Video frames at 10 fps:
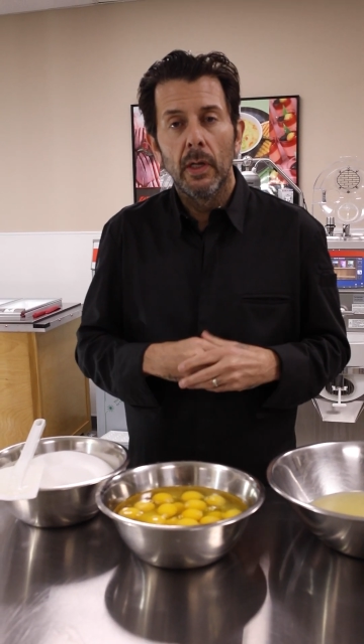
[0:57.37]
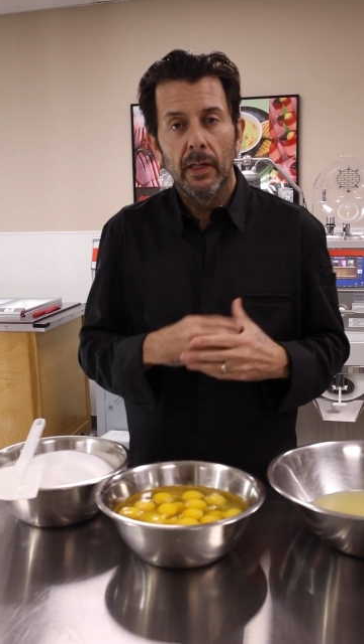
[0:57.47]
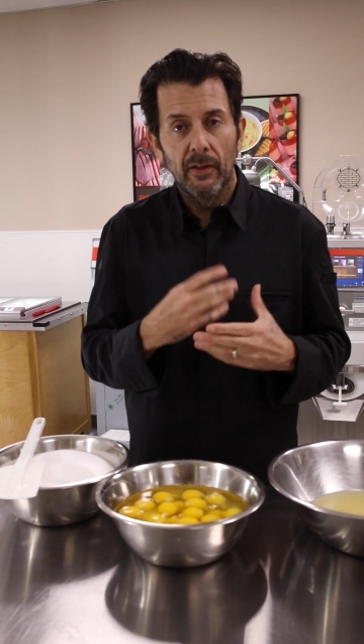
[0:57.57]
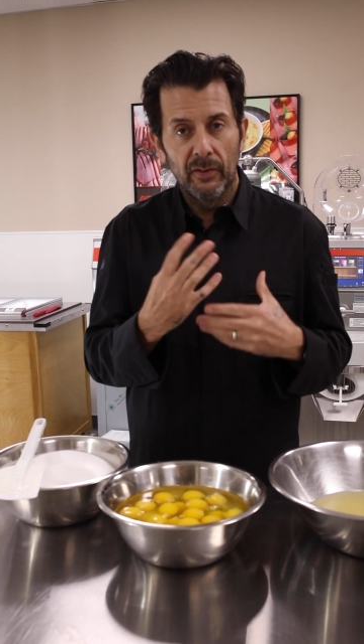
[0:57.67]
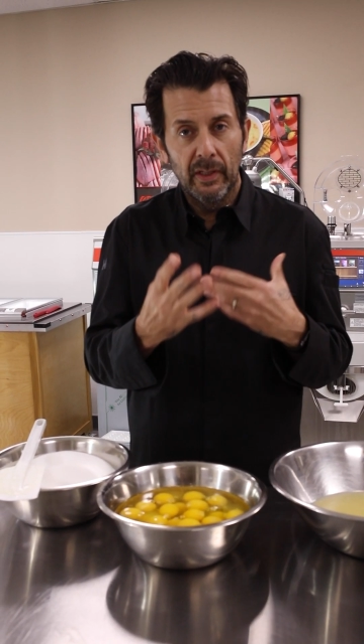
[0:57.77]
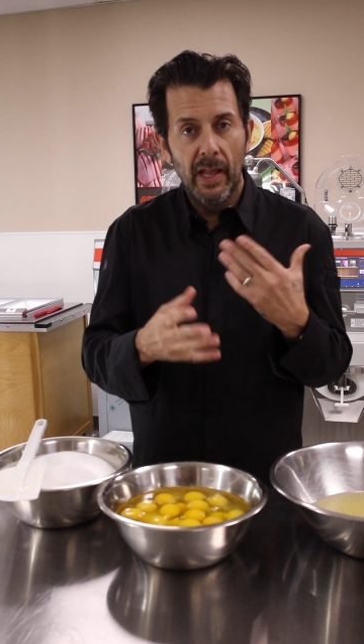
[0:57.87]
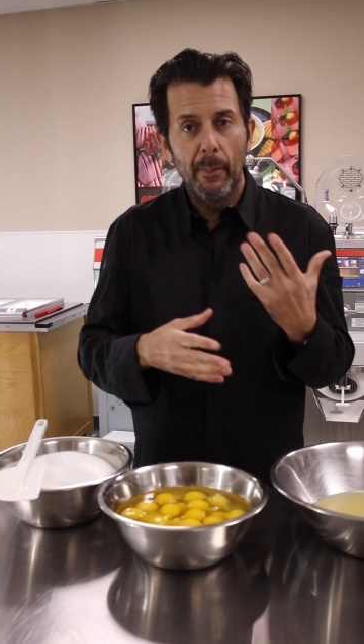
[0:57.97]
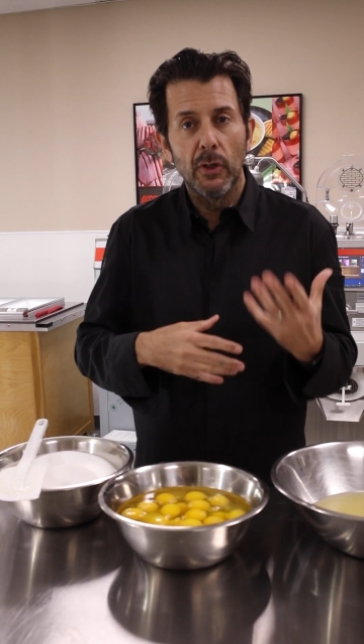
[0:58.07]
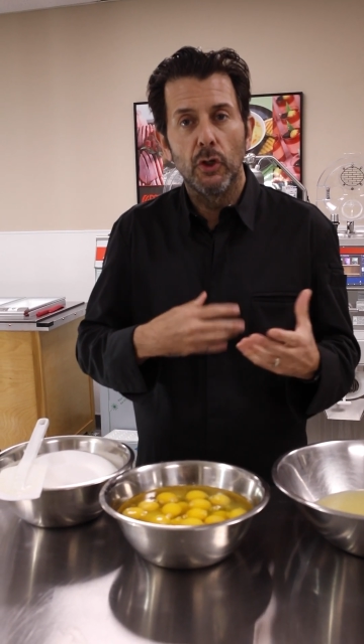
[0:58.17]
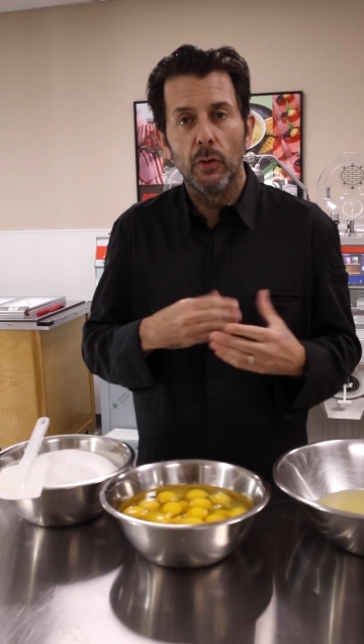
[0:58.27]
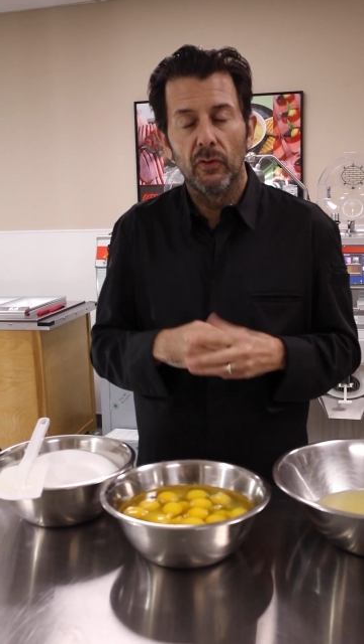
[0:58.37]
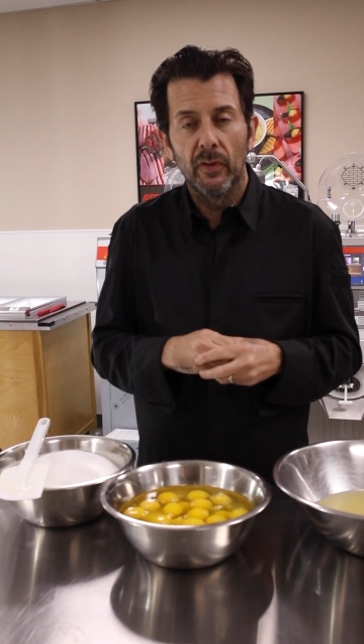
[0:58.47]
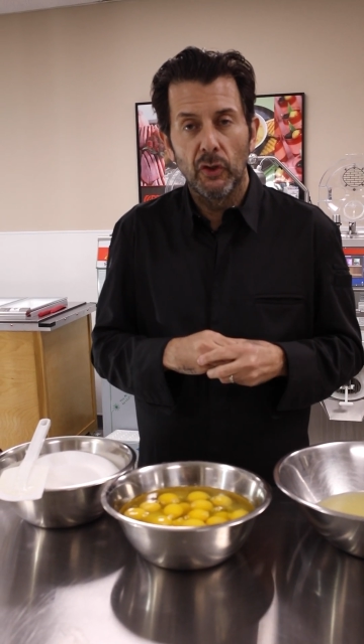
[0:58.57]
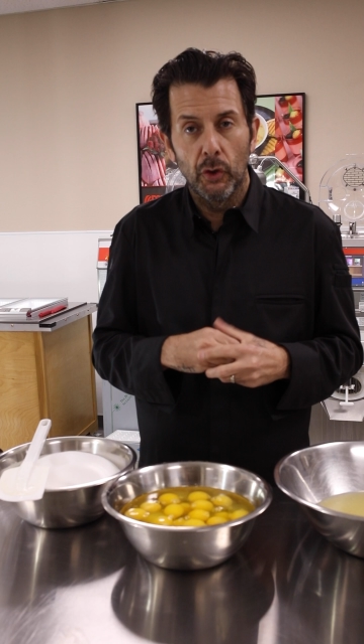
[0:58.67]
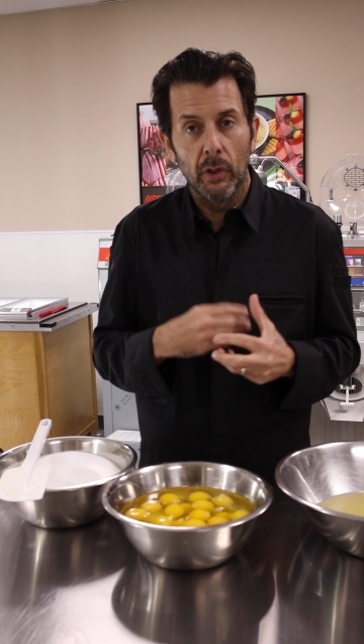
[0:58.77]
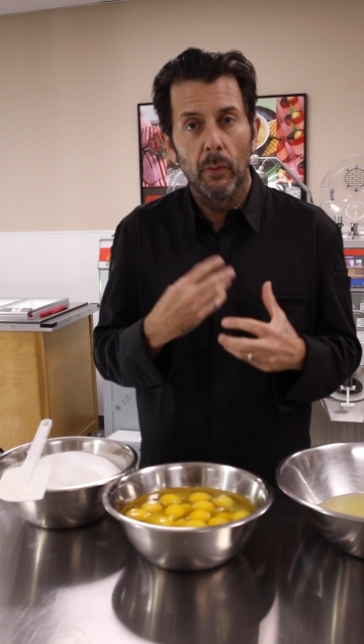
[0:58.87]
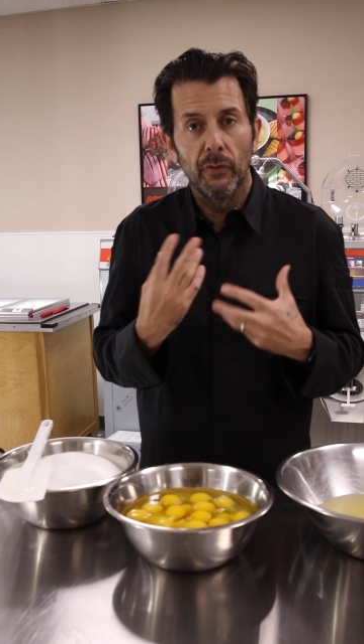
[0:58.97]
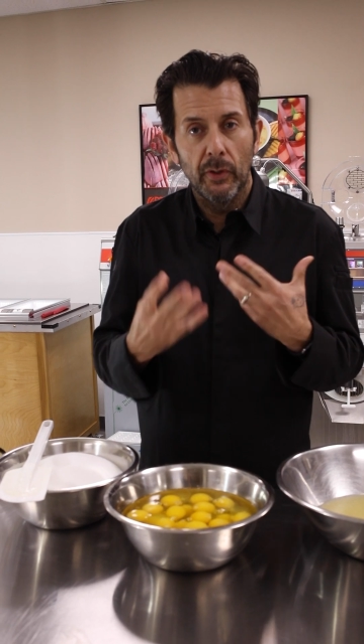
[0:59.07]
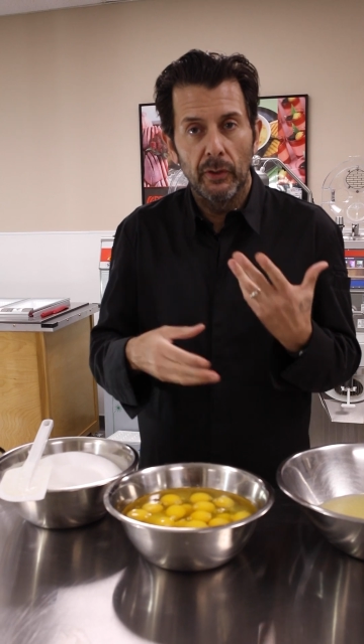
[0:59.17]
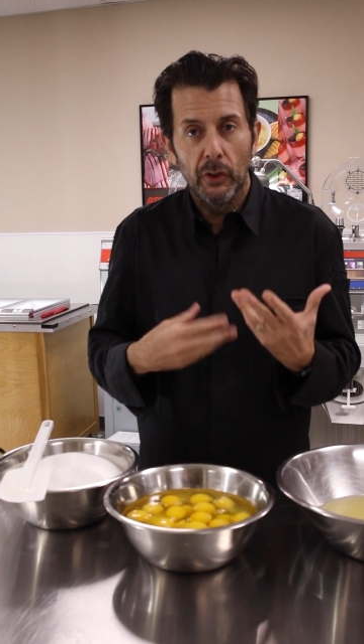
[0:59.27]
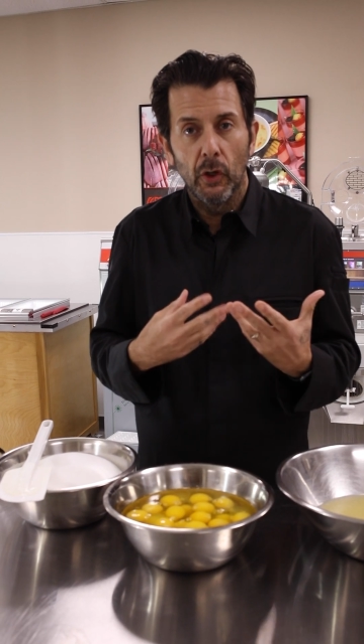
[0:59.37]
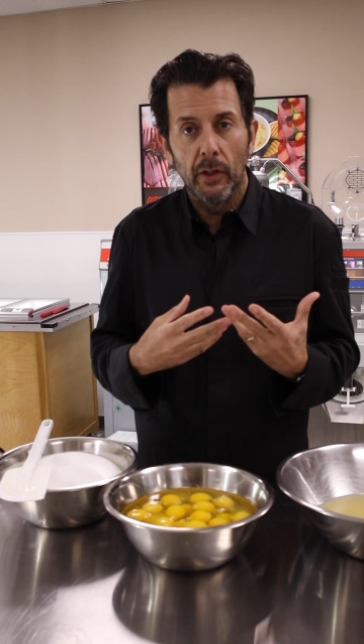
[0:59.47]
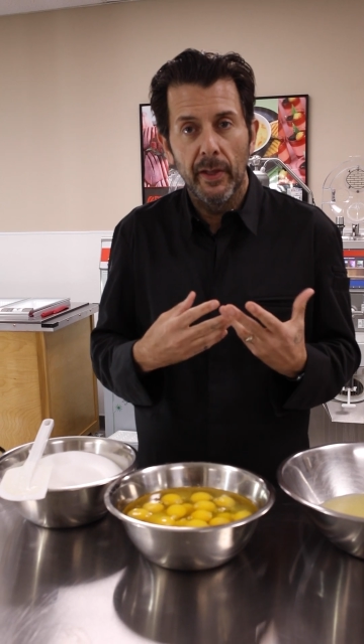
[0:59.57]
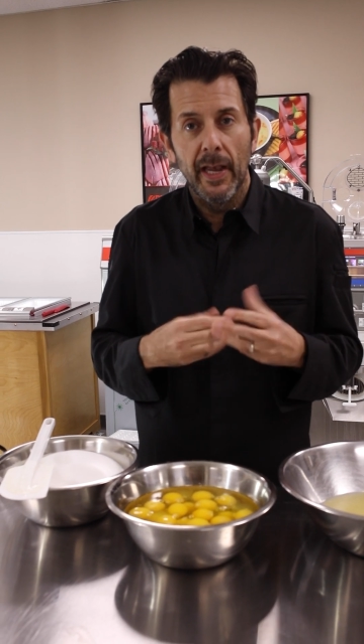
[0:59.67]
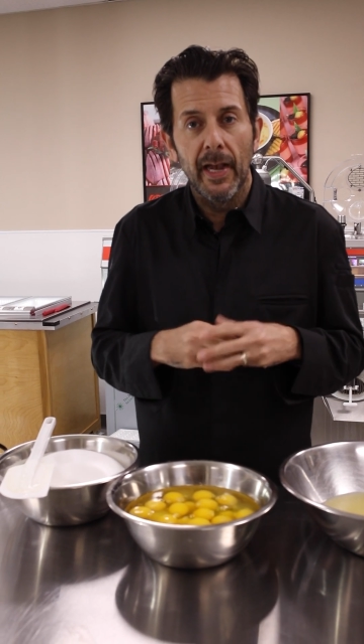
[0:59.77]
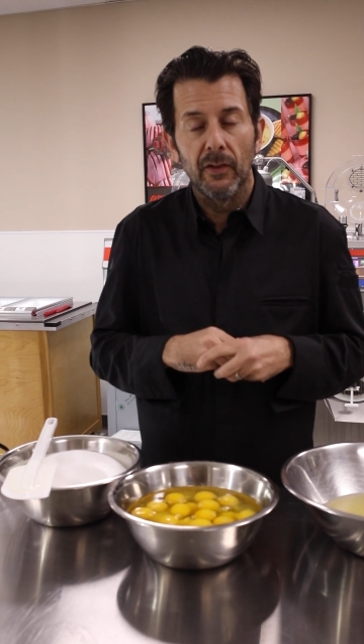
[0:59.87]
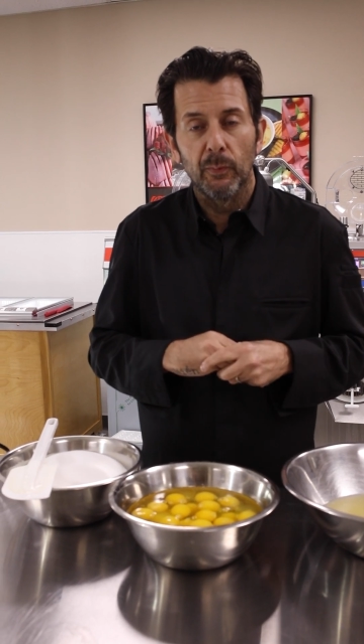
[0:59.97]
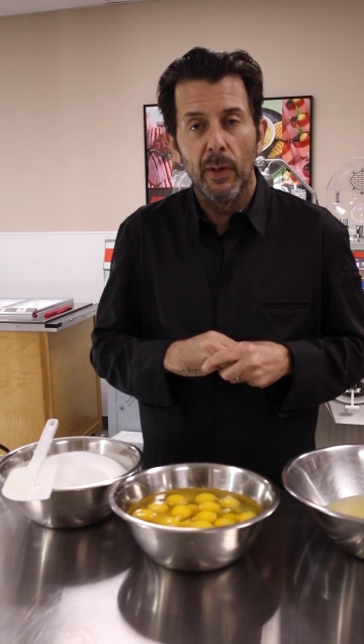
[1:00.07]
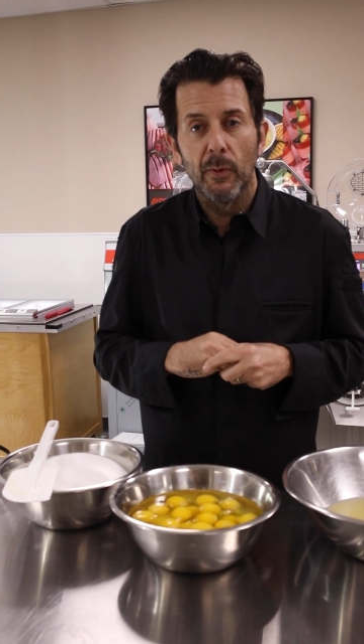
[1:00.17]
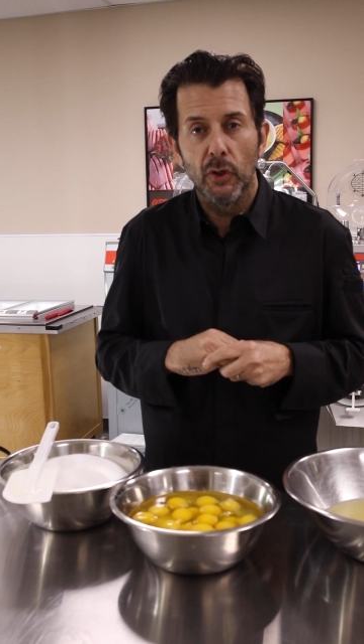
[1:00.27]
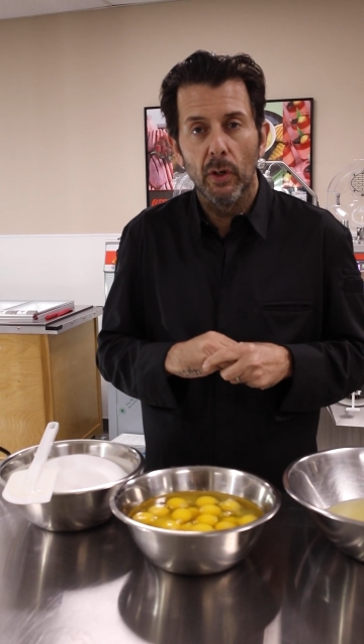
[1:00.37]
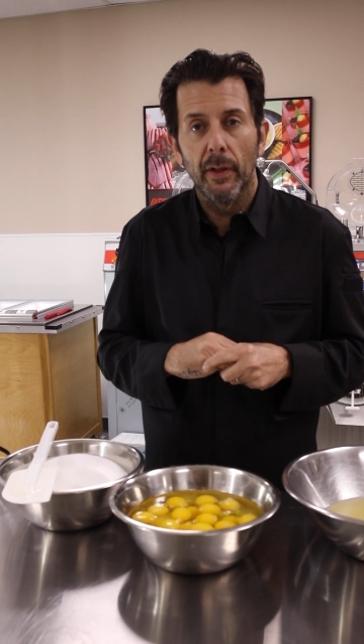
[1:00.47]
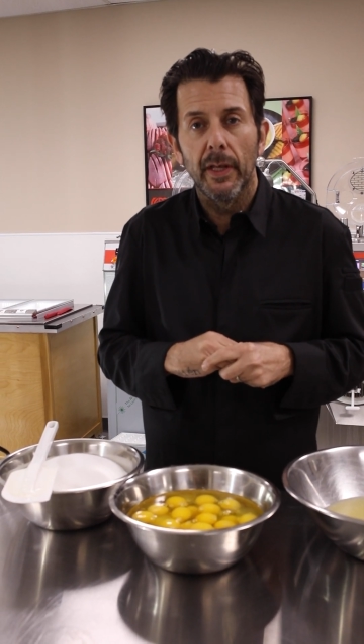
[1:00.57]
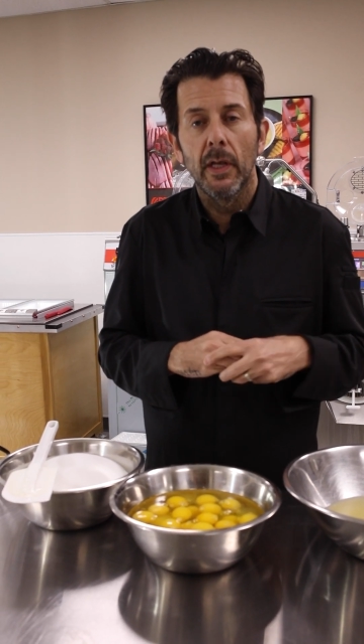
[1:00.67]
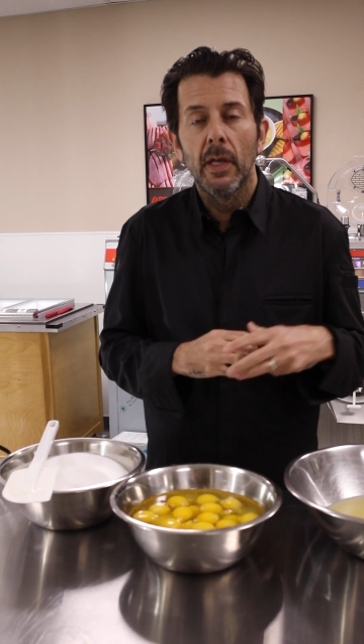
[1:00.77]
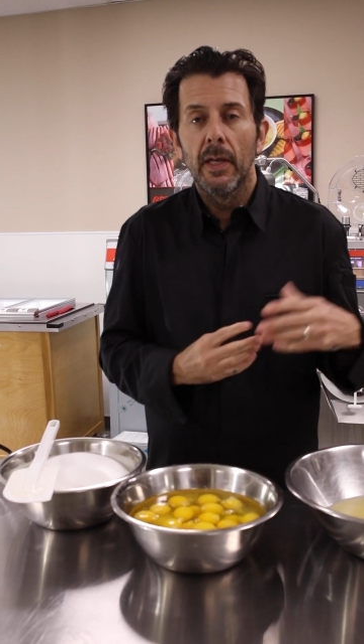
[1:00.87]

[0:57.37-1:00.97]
because the lemon juice and the sugar will start to cook the eggs prematurely,